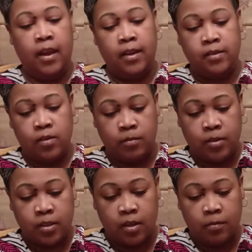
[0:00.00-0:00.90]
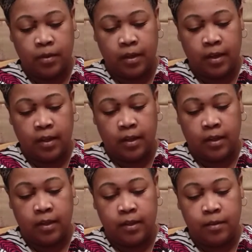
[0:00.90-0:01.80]
And so I'm just going to put a
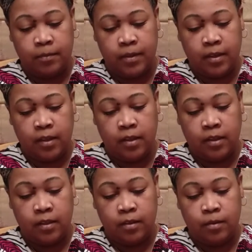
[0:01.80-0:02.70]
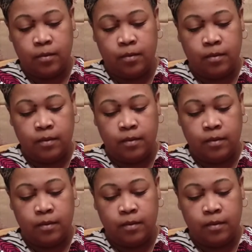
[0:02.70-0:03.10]
little bit of glue